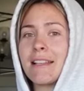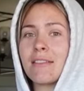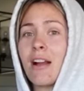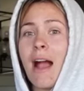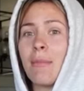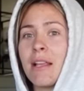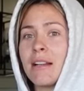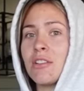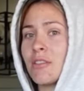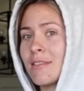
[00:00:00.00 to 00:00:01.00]
scissor happy and
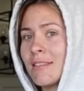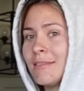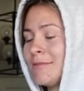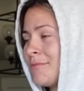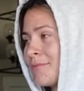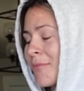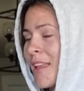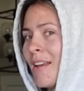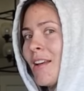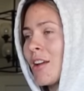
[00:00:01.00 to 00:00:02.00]
I just
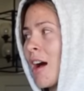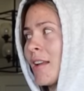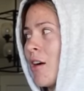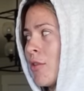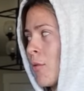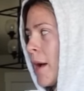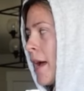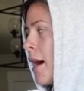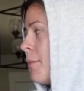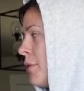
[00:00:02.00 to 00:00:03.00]
cut it all the
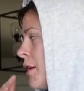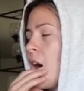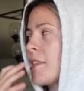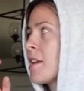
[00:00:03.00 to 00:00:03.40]
way up. I